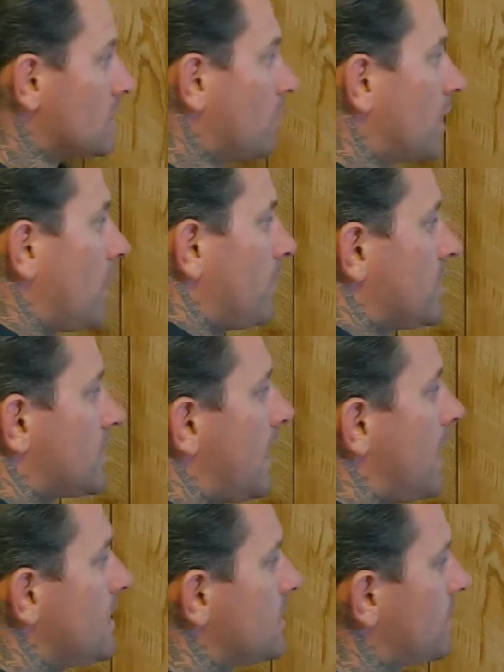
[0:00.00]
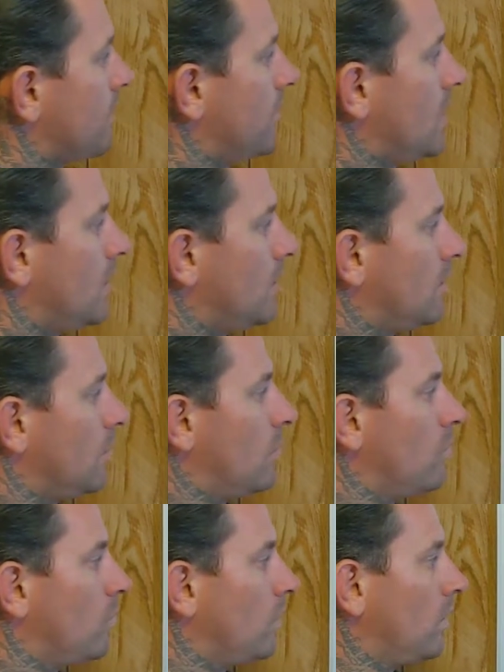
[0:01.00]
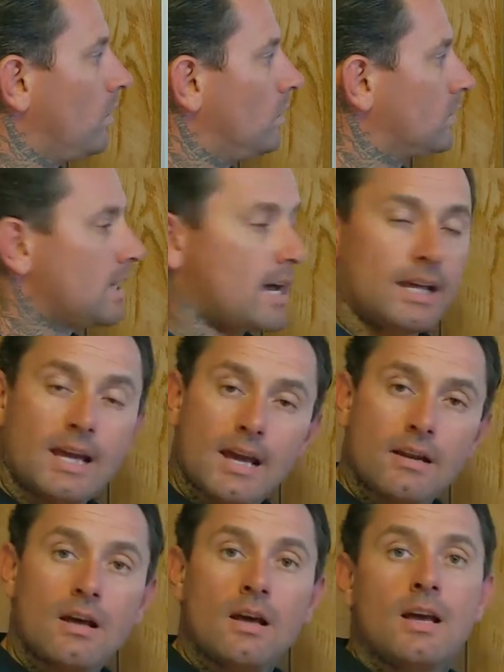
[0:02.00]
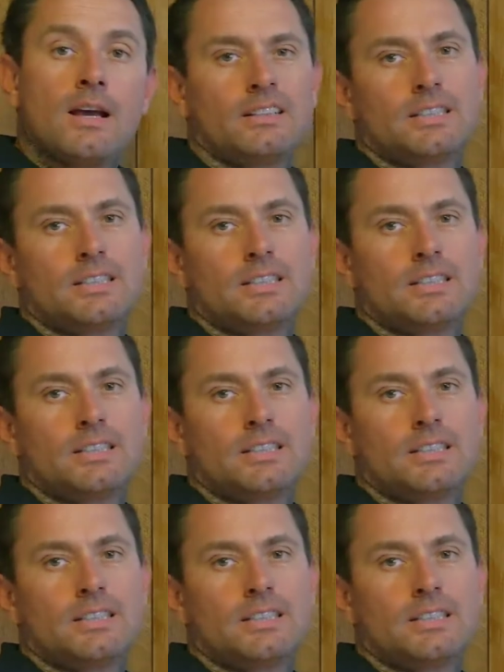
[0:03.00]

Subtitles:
So we'll go in this case. We'll say it again.